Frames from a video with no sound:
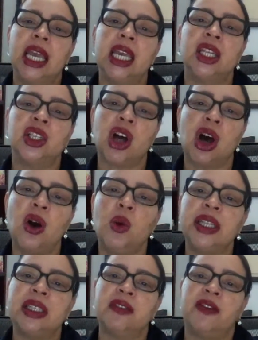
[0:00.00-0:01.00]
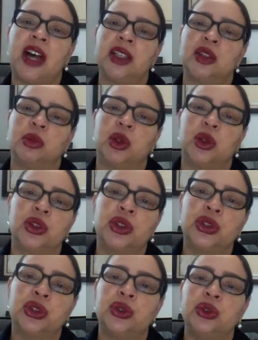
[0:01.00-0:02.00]
It is always advisable
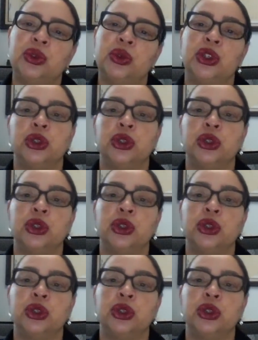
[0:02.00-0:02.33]
to